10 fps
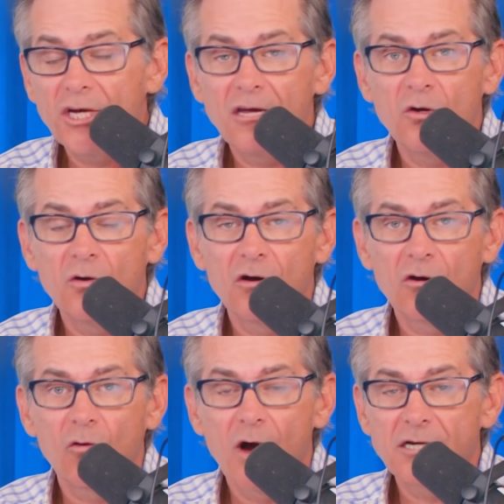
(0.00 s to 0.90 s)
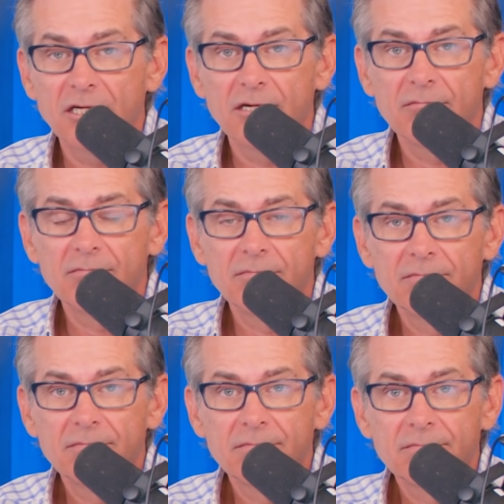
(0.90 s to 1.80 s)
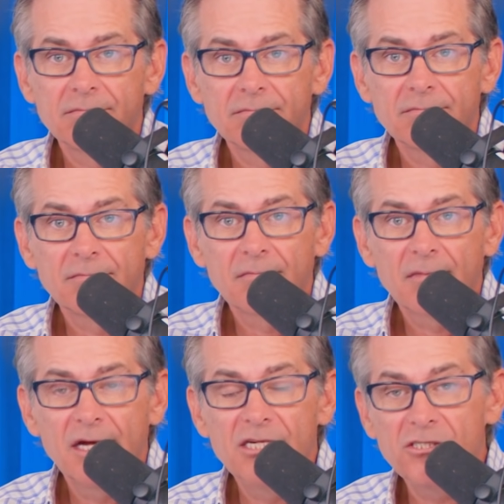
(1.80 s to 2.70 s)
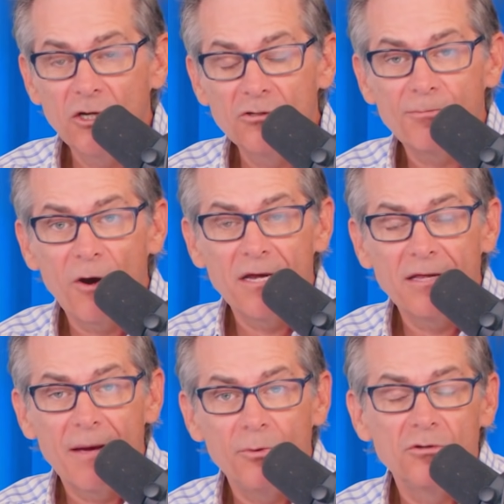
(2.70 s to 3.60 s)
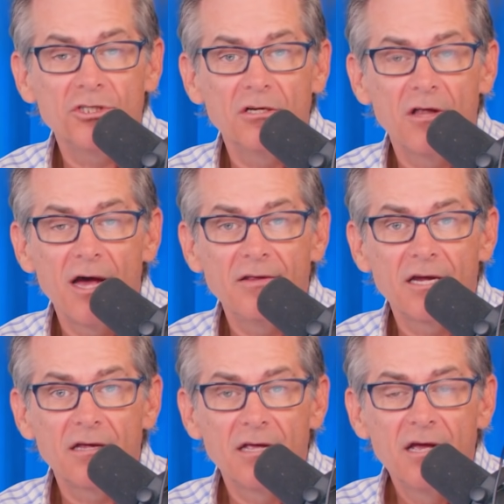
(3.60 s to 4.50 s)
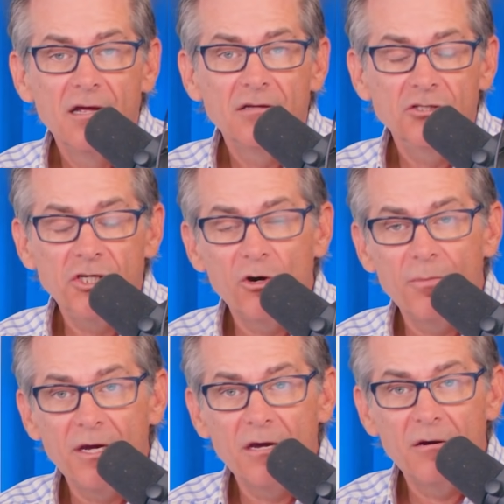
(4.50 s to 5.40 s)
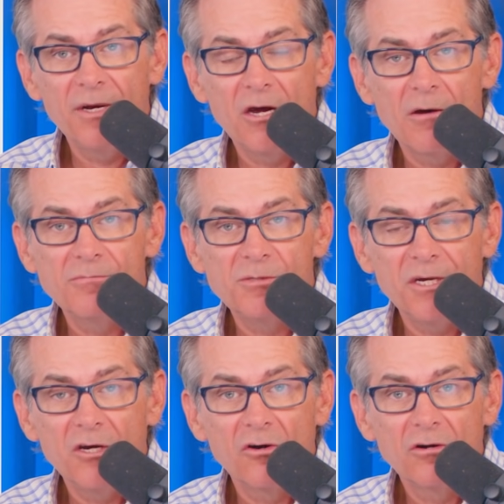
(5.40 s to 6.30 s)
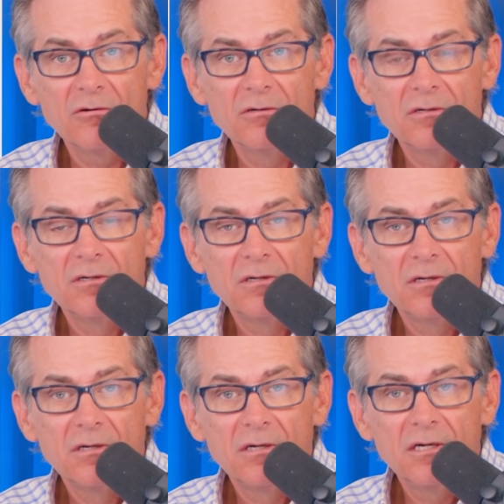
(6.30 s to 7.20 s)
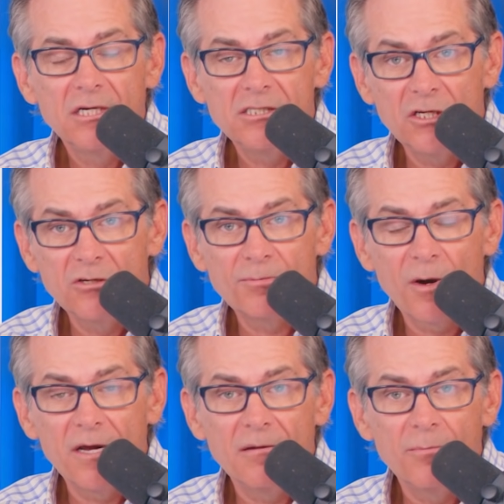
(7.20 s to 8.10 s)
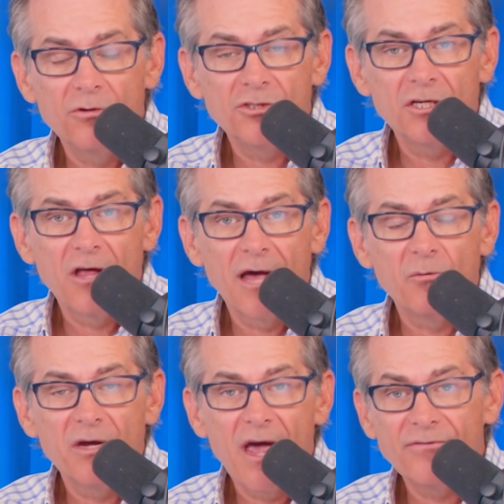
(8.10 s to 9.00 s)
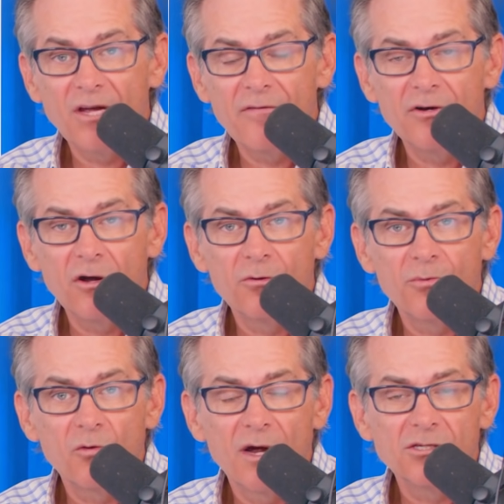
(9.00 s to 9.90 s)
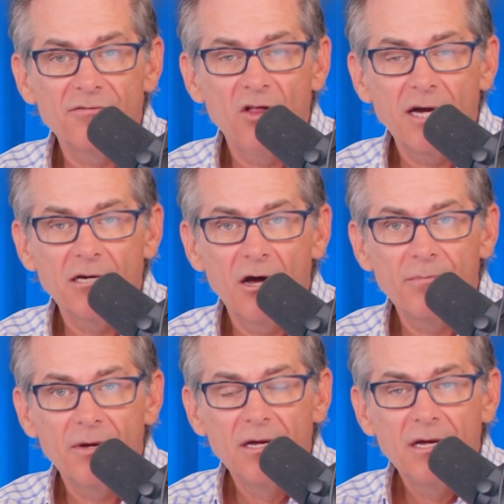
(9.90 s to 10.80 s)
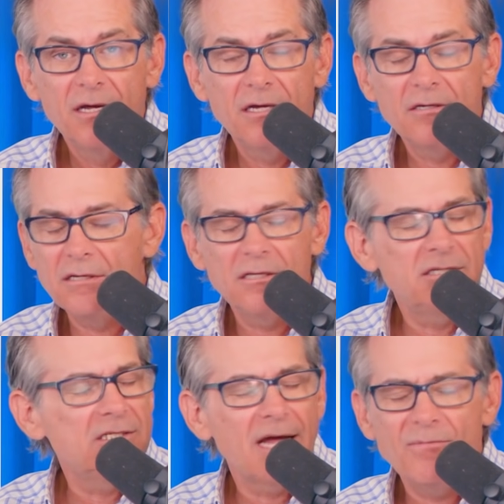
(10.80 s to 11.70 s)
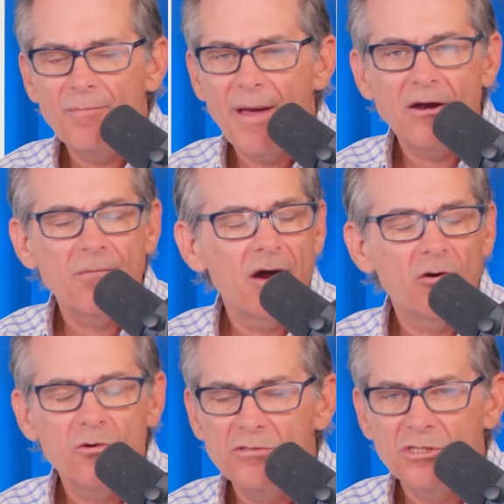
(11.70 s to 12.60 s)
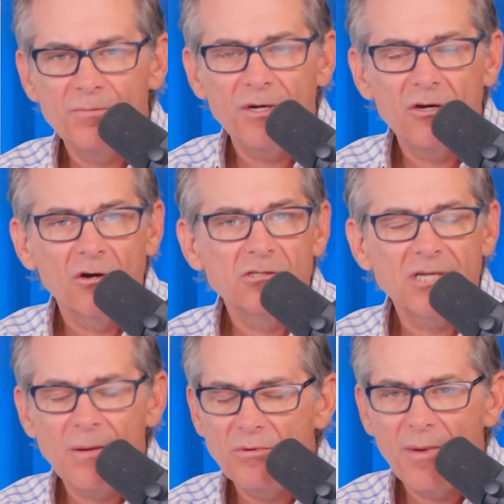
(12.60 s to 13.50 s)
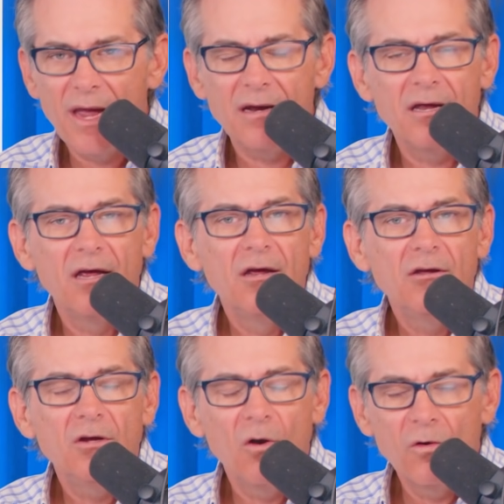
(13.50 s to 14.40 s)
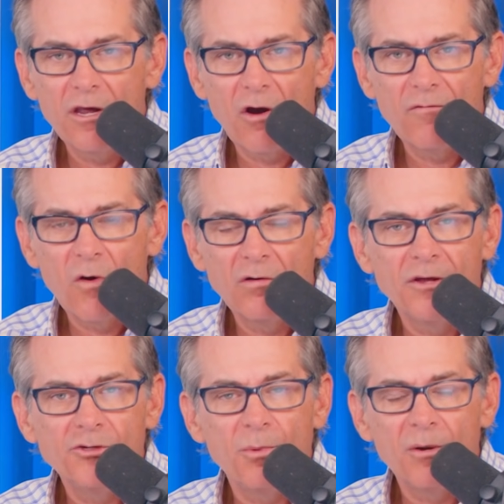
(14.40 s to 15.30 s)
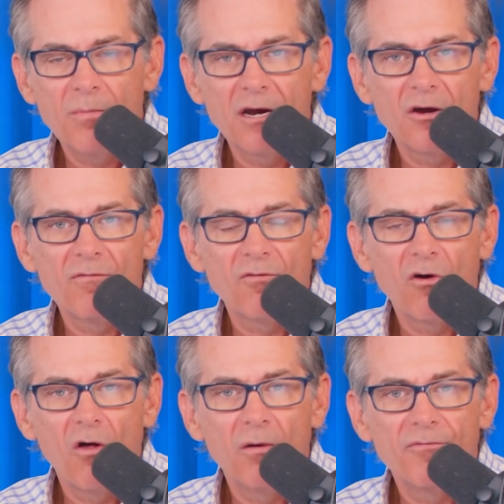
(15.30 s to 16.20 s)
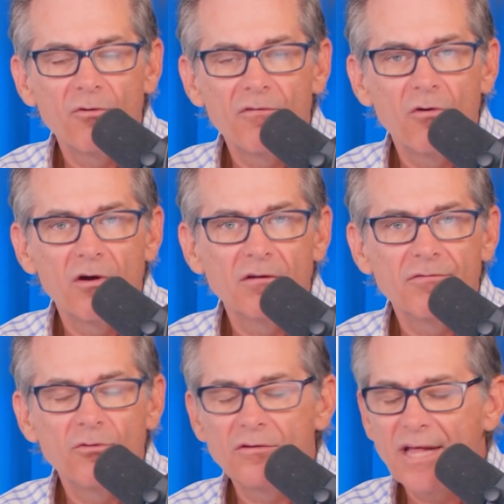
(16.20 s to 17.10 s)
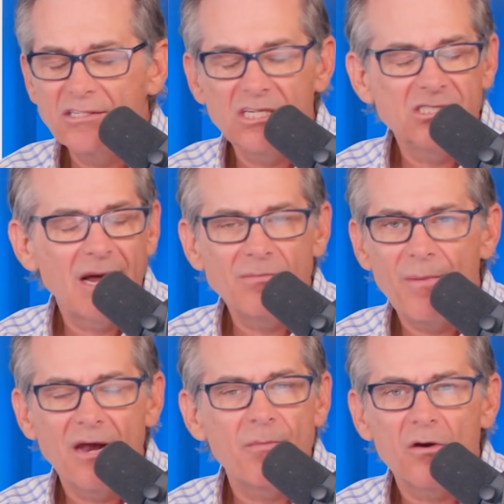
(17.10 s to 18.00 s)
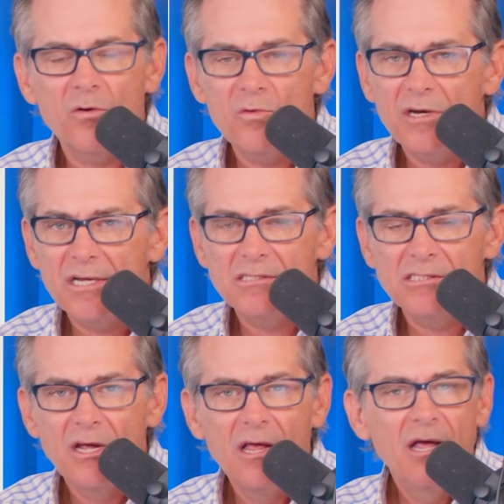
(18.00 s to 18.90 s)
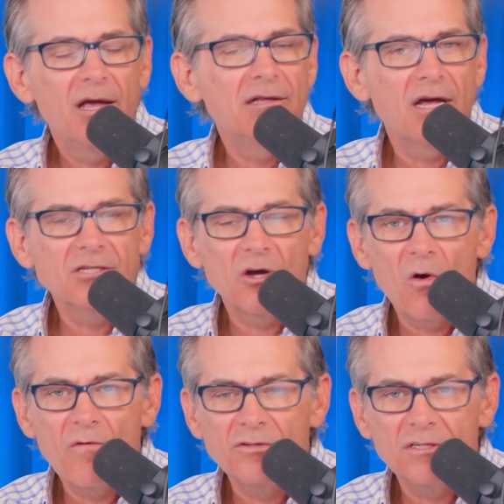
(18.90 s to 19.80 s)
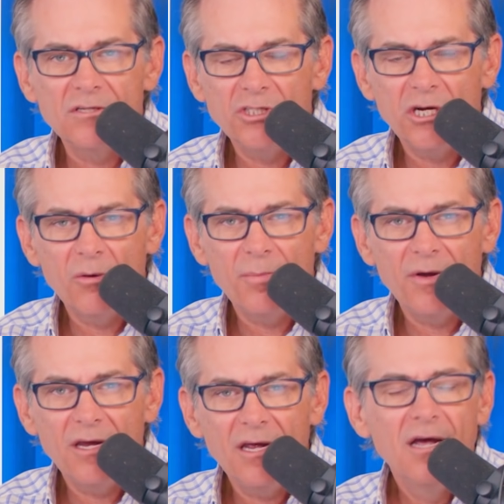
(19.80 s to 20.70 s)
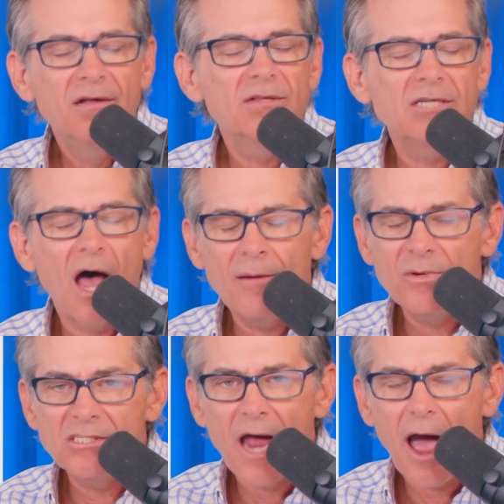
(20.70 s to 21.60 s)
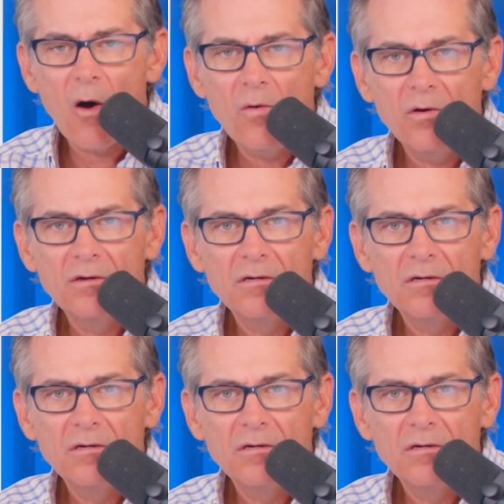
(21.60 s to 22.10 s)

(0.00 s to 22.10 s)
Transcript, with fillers: Cenk Uygur to correct it. He's still spreading that bullshit lie that the G O P could become speaker. He's still spreading the bullshit lie that we have to have another progressive lined up. He's a, it's the same demand no matter who's the speaker. Same demand. You don't get our vote unless you bring Medicare for all up for a vote on the floor. That's the same demand no matter who it is. It doesn't go over to the G O P. The time is now.